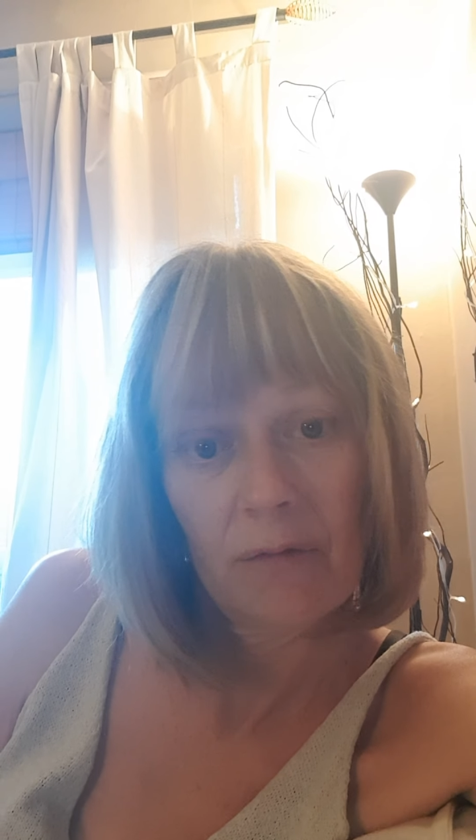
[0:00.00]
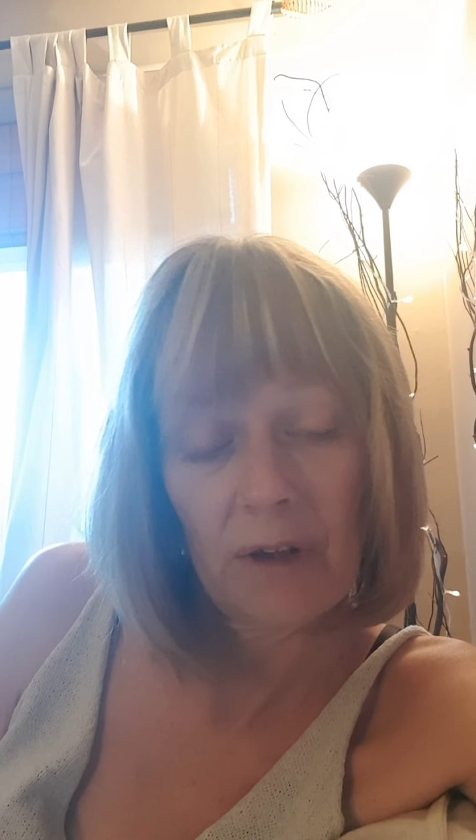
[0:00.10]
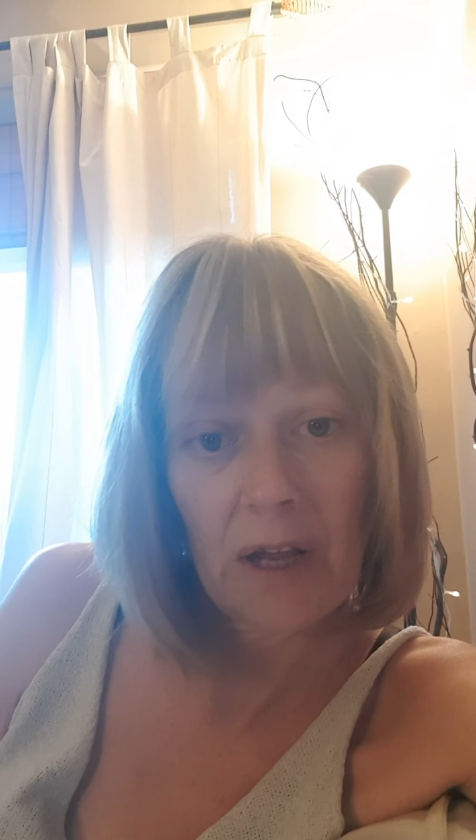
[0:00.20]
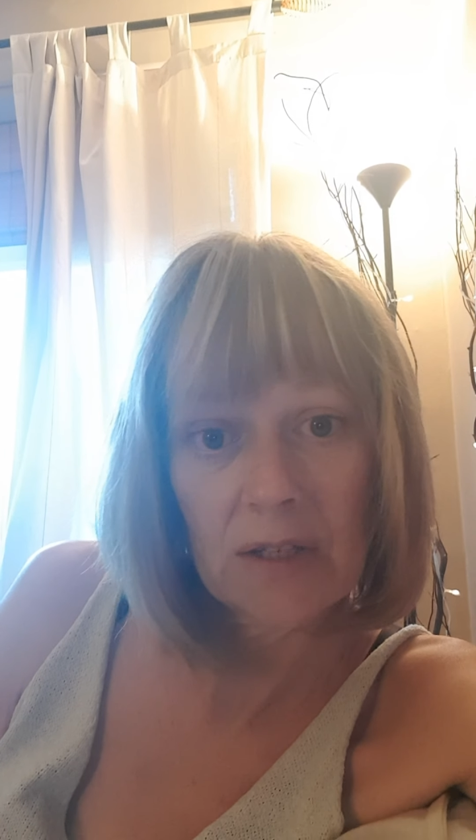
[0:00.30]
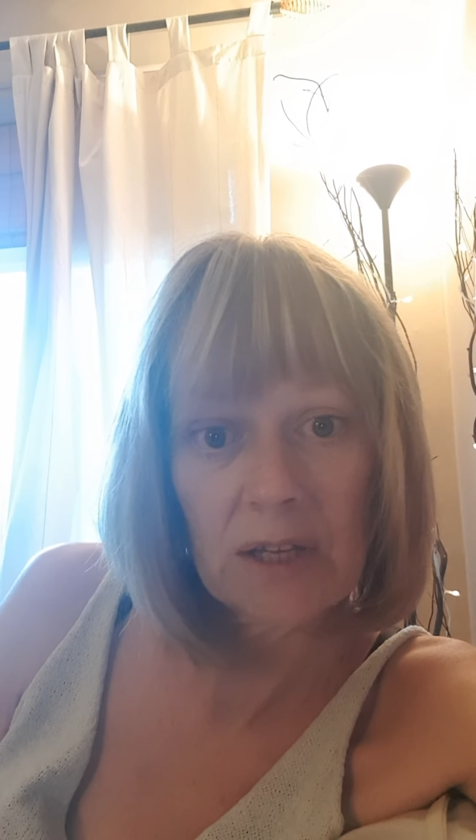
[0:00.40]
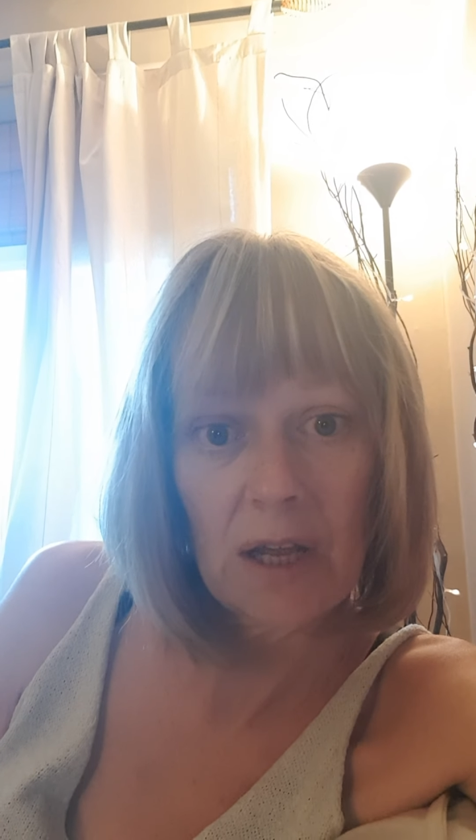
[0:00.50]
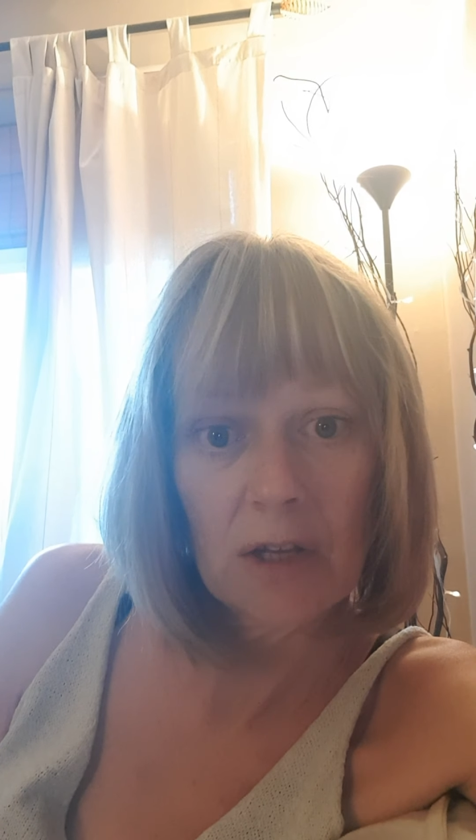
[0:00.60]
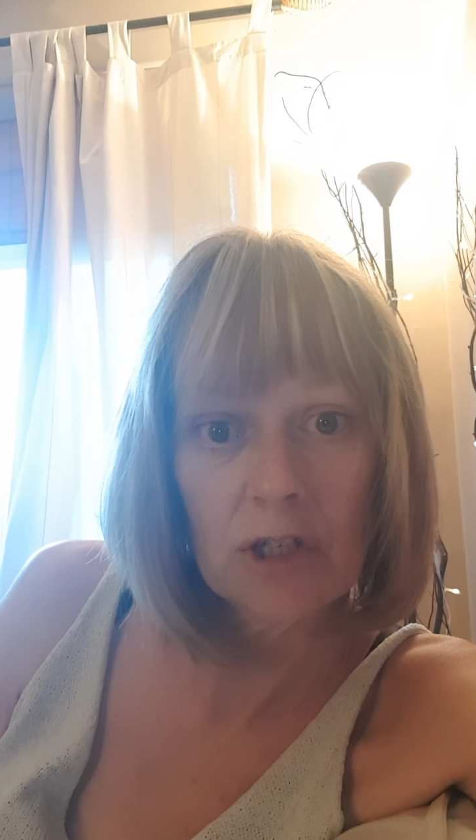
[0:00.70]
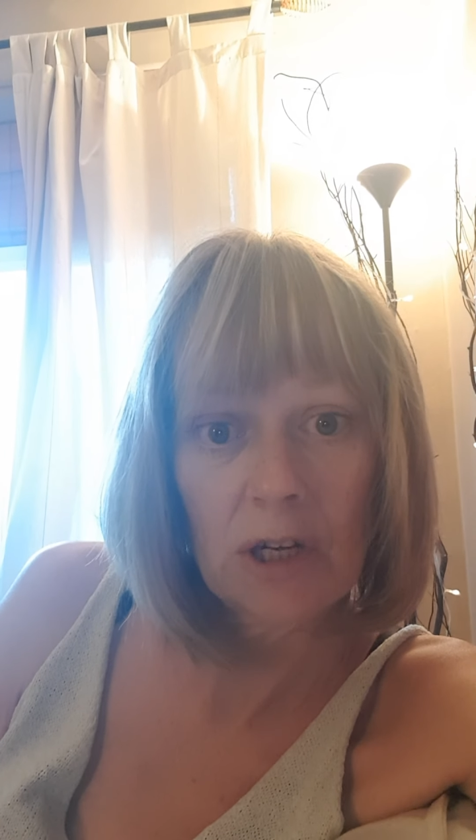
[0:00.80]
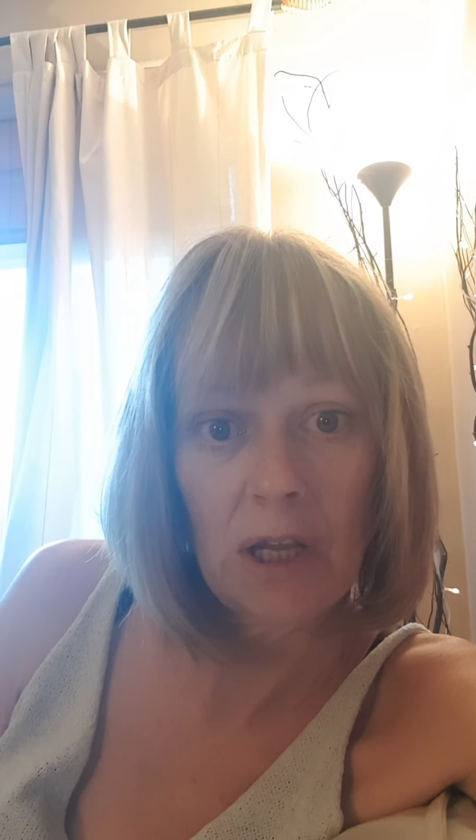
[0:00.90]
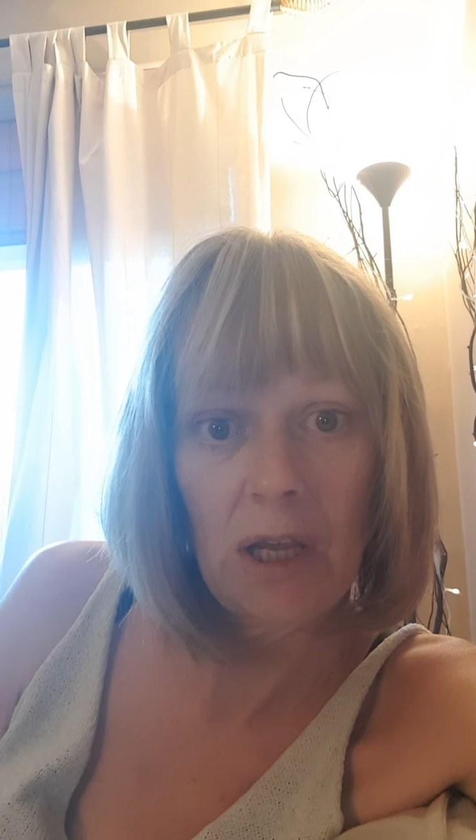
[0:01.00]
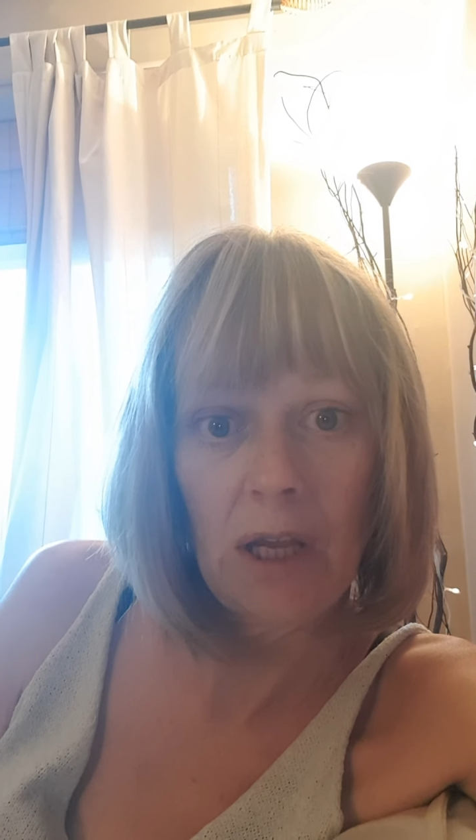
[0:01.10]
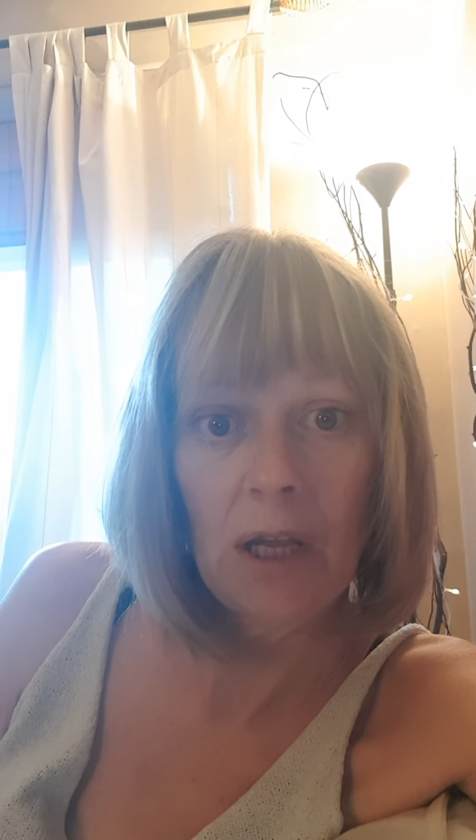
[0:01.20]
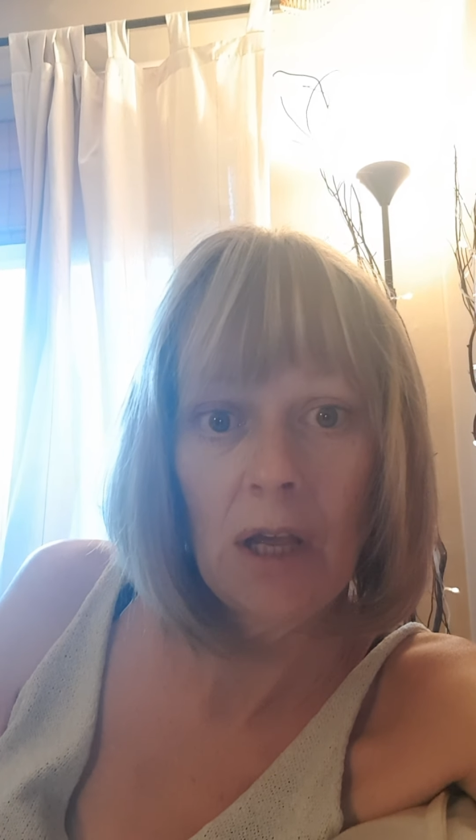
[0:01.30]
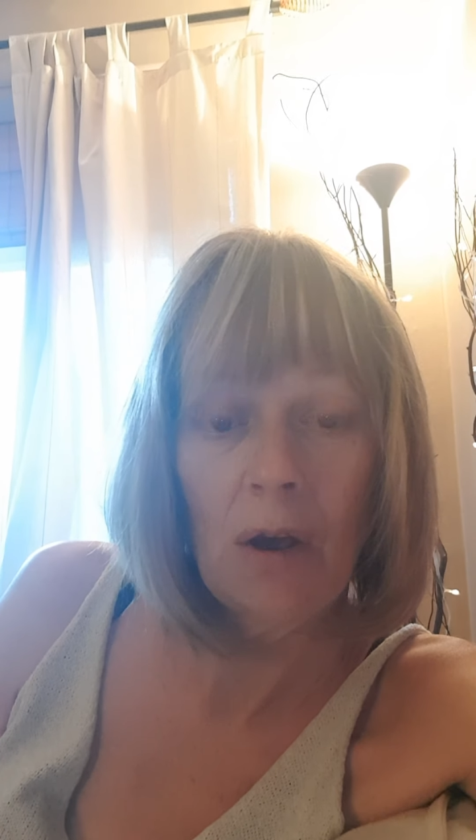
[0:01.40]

that's actually